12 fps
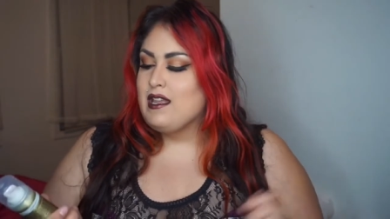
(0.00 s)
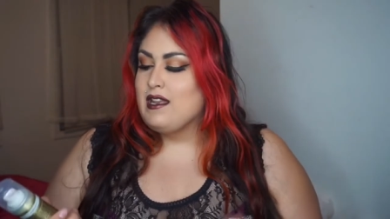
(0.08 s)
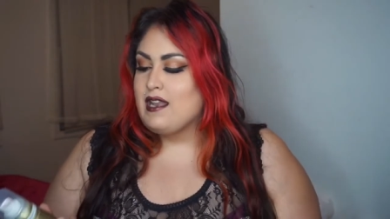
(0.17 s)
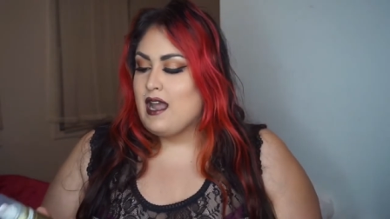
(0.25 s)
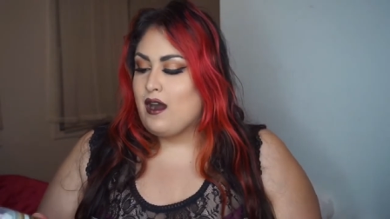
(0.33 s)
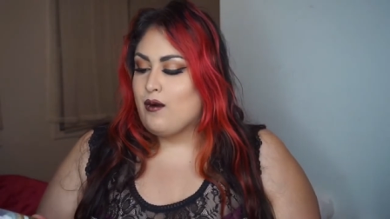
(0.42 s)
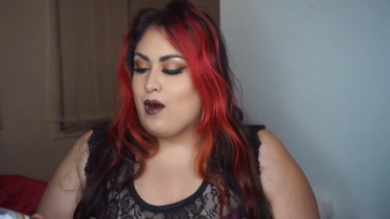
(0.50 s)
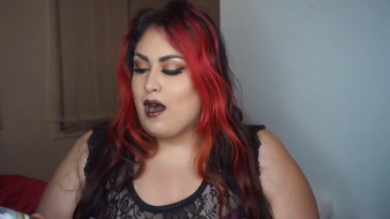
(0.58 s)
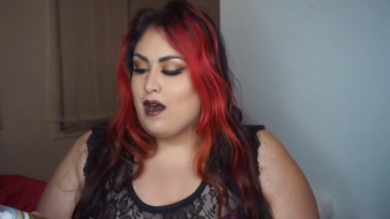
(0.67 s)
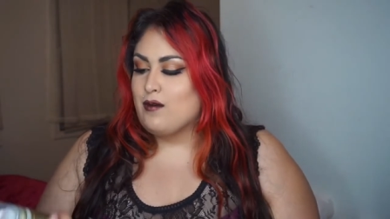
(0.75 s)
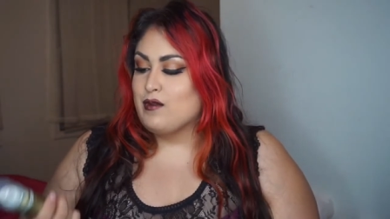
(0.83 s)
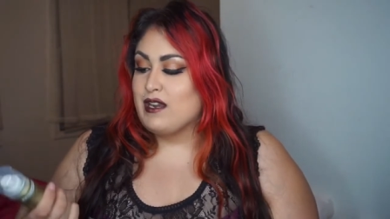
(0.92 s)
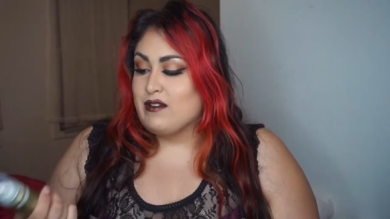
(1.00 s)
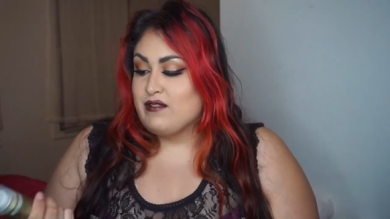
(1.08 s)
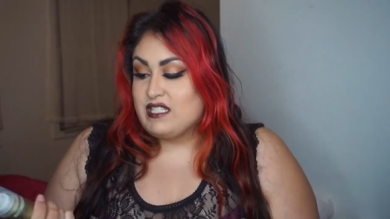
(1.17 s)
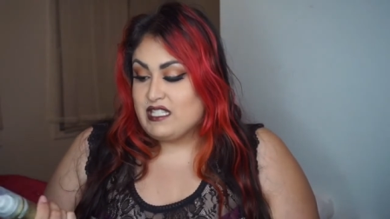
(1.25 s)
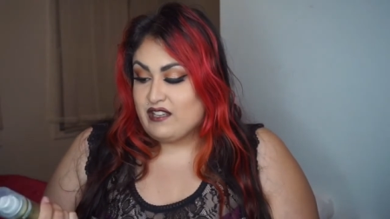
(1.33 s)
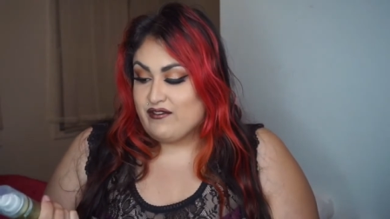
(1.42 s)
Now, um, when I
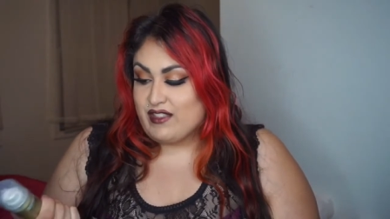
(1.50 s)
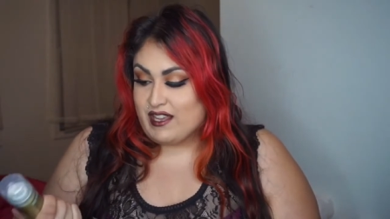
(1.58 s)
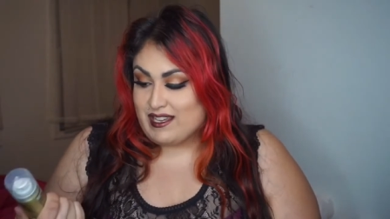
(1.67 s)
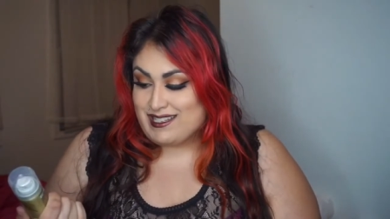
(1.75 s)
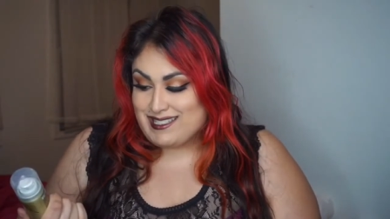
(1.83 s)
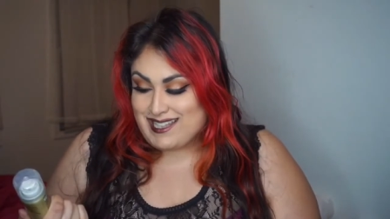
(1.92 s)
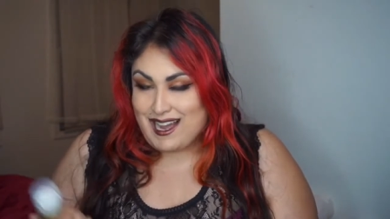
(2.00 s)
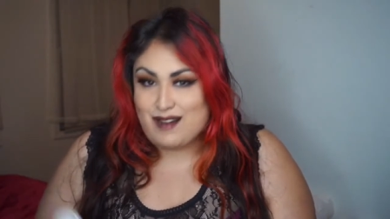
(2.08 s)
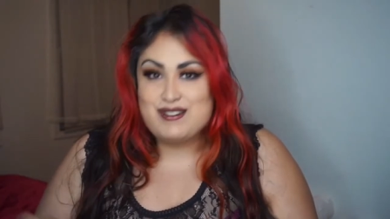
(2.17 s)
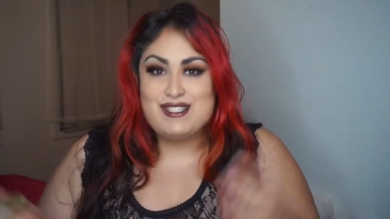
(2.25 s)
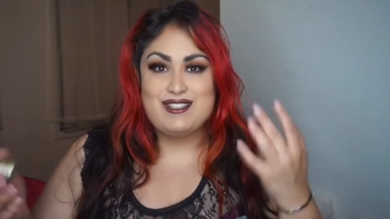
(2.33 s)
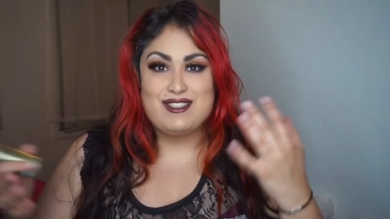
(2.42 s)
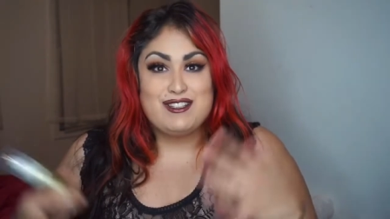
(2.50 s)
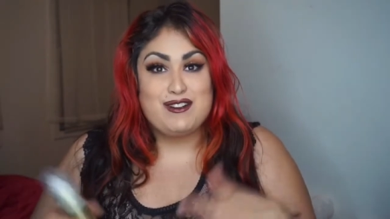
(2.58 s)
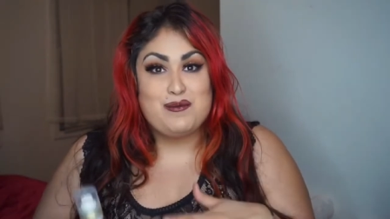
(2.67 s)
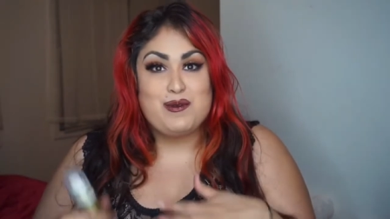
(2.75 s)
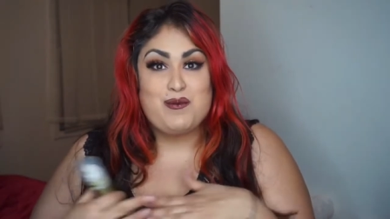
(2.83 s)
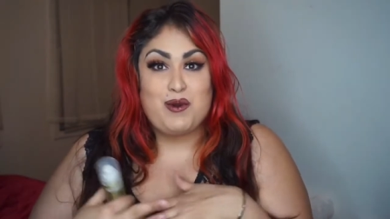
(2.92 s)
received this, I was a
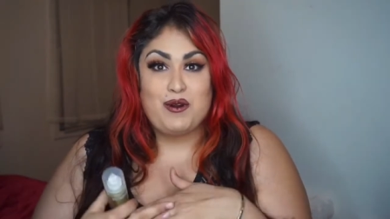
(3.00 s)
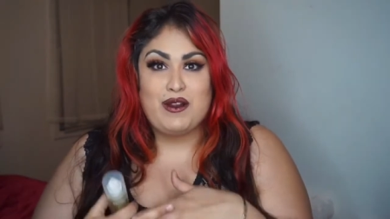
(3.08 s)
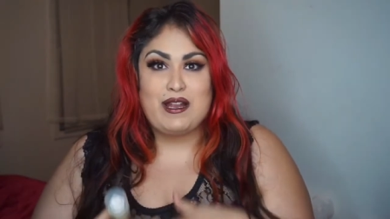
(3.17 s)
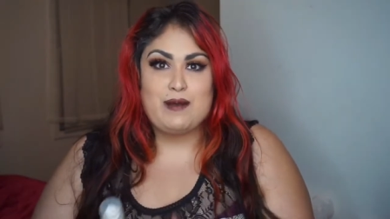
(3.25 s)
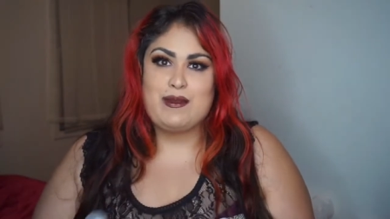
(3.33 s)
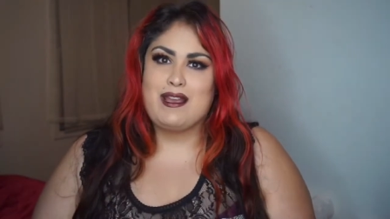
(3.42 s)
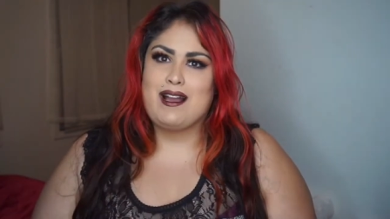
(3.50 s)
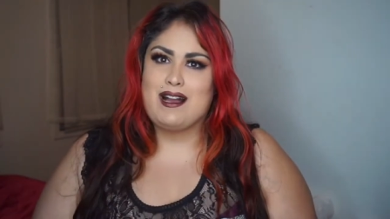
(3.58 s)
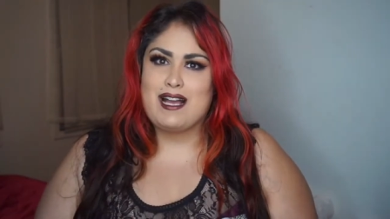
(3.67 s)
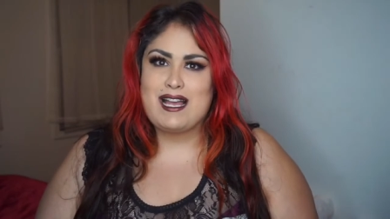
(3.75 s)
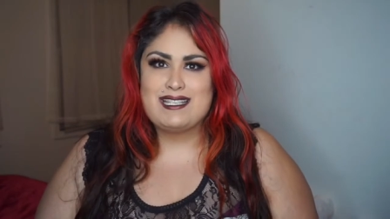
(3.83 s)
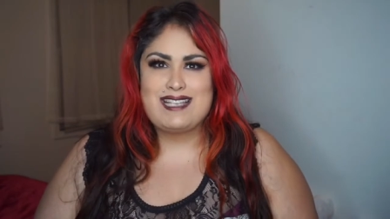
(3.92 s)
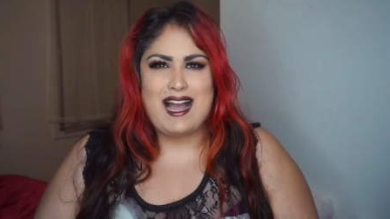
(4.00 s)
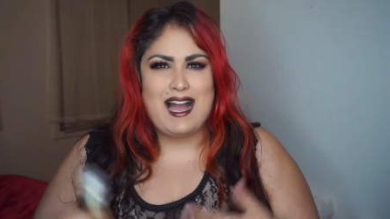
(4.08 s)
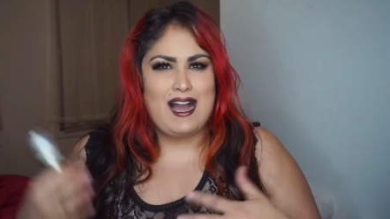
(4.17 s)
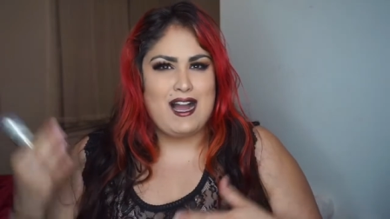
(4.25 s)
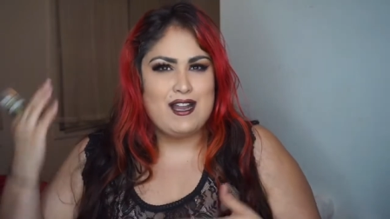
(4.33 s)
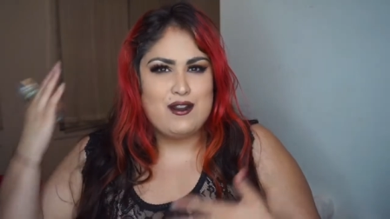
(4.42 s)
little bit worried because
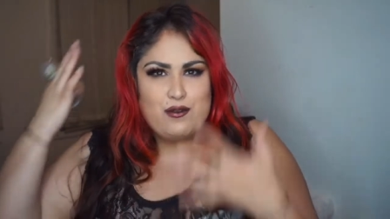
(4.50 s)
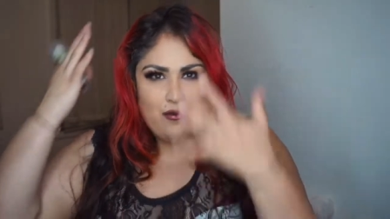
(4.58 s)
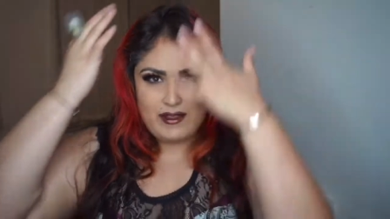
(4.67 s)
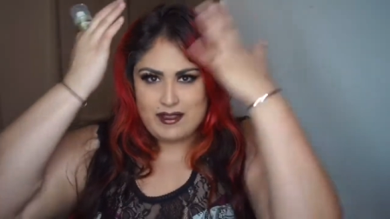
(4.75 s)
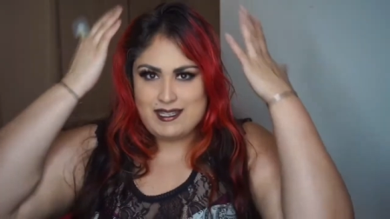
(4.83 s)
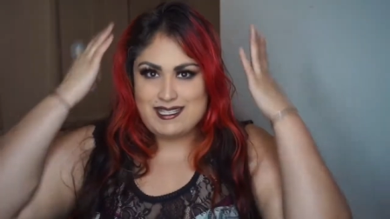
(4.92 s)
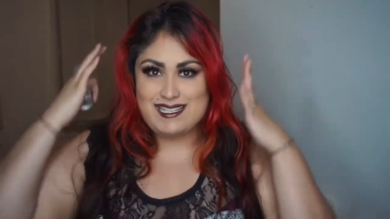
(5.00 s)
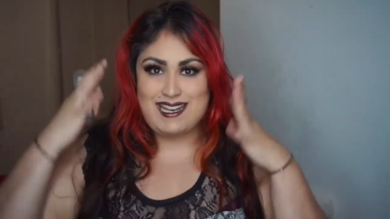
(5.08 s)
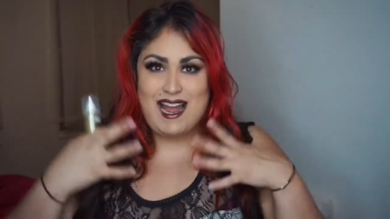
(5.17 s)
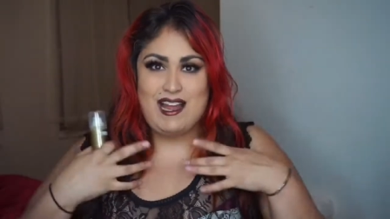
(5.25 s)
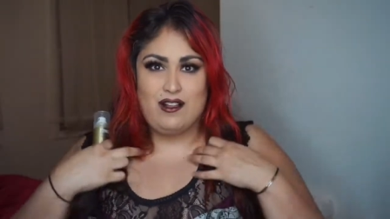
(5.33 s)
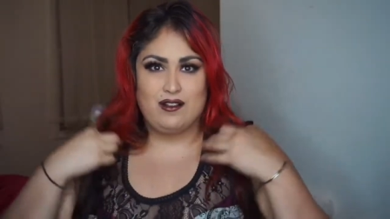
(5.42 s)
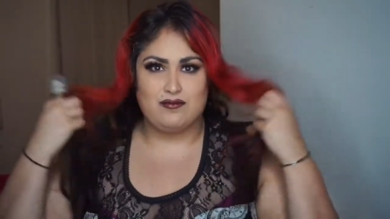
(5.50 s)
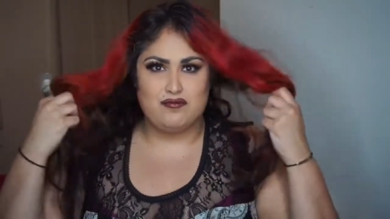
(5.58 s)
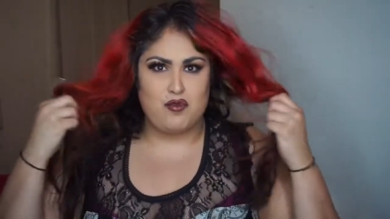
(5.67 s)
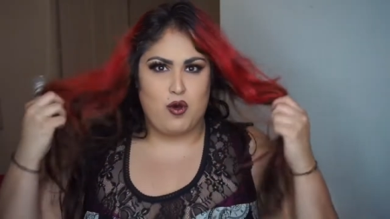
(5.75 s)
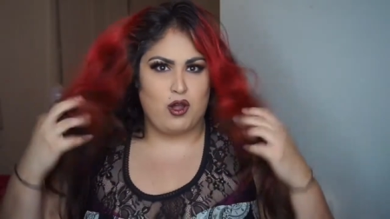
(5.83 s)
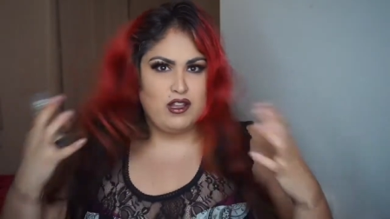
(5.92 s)
I don't really style
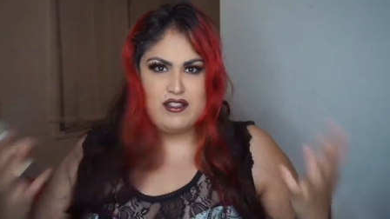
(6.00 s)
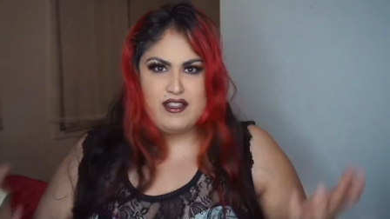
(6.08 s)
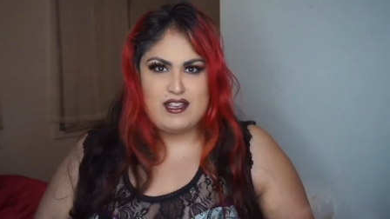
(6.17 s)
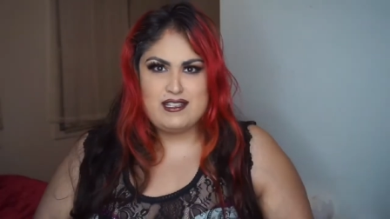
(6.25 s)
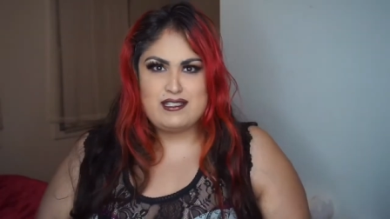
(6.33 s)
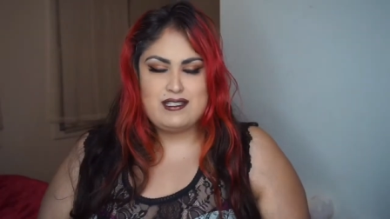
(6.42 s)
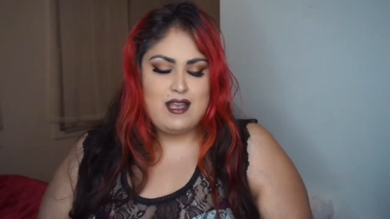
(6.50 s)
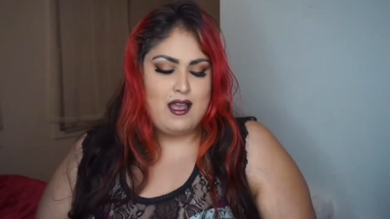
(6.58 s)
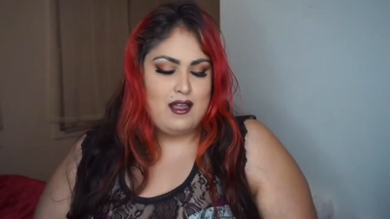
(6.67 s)
all of this.